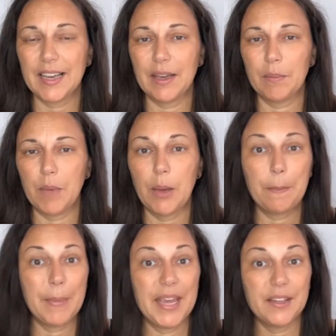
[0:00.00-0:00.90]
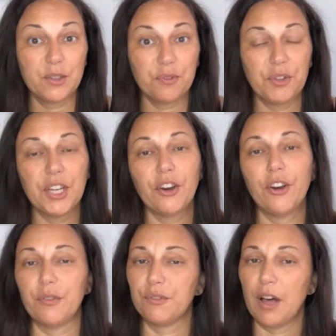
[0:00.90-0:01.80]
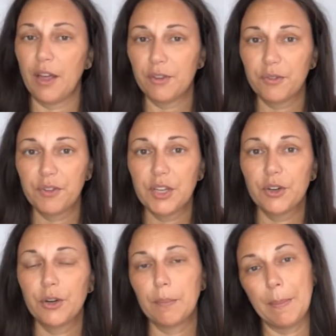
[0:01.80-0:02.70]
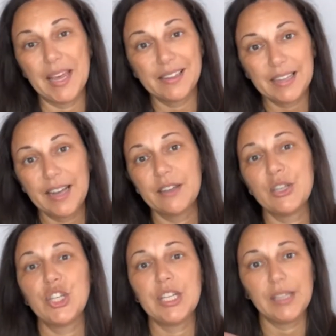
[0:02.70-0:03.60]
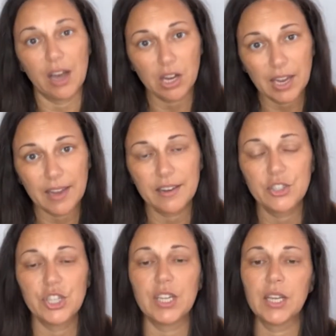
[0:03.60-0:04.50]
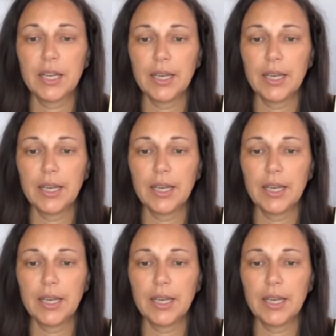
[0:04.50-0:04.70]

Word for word: um, a male figure, a father figure, male energy, young energy,